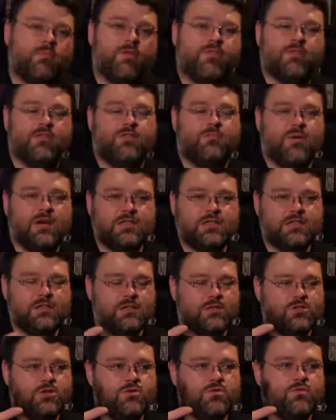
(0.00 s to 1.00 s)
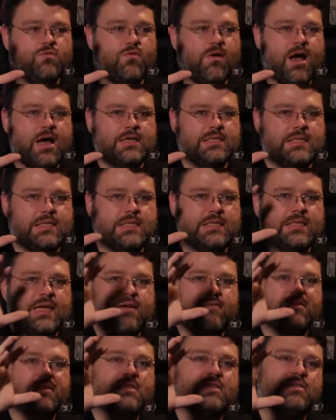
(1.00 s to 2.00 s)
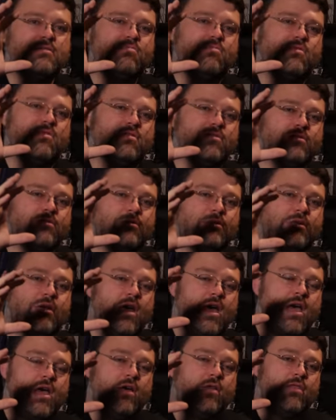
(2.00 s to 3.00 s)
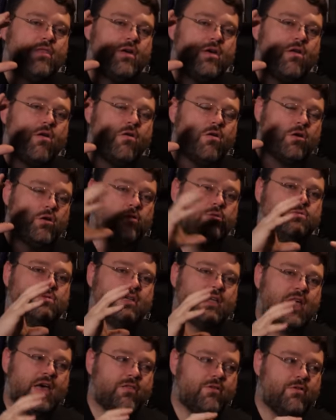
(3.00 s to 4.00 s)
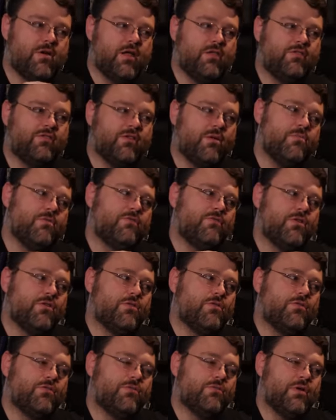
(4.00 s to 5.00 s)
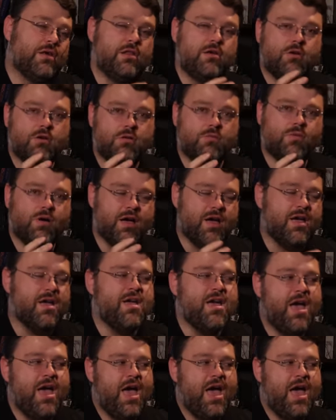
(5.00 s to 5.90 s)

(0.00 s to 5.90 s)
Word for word: Because it's basically 2 Ryzen 7 CPUs that are glued together, and some of those in a good way,